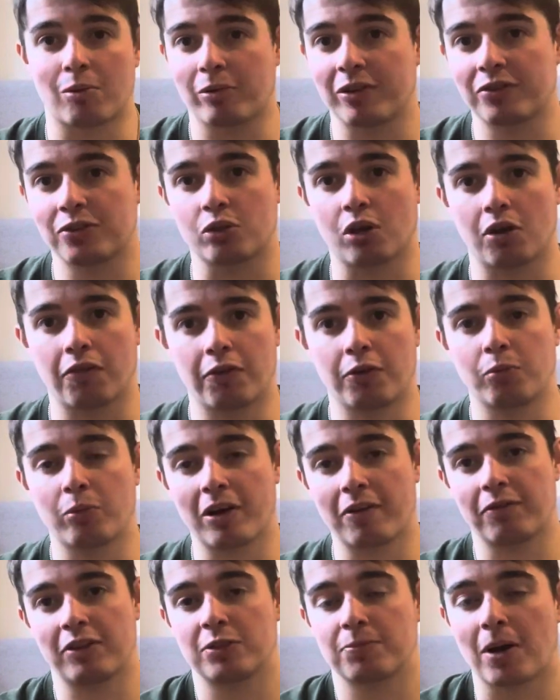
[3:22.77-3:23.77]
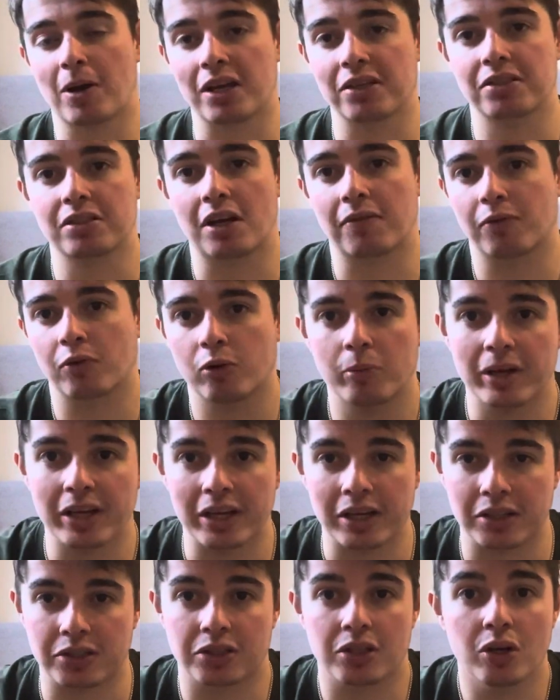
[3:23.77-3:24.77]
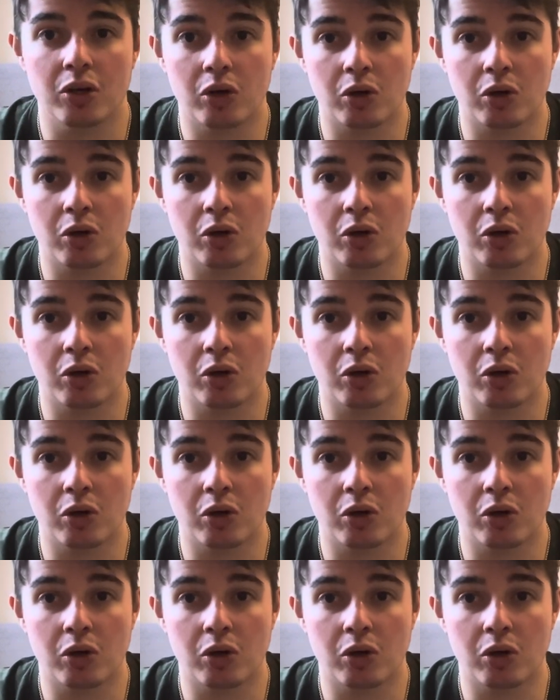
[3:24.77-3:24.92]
we've suffered with these past several weeks,